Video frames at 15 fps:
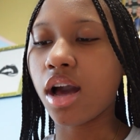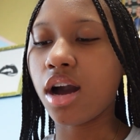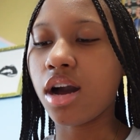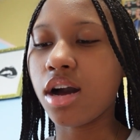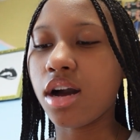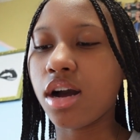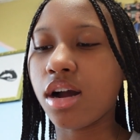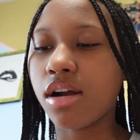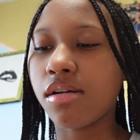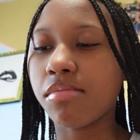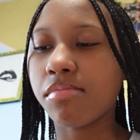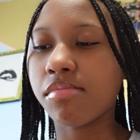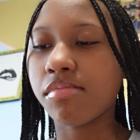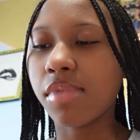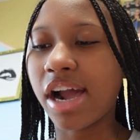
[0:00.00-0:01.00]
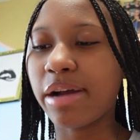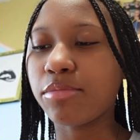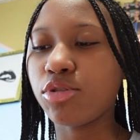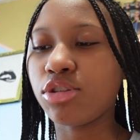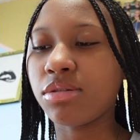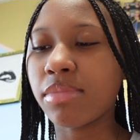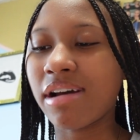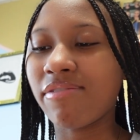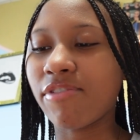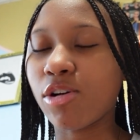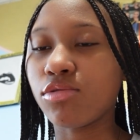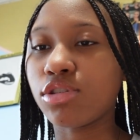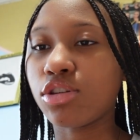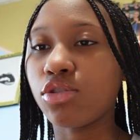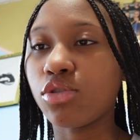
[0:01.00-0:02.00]
I'm using my
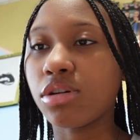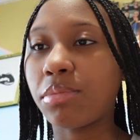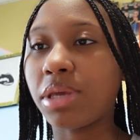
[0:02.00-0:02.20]
phone to do it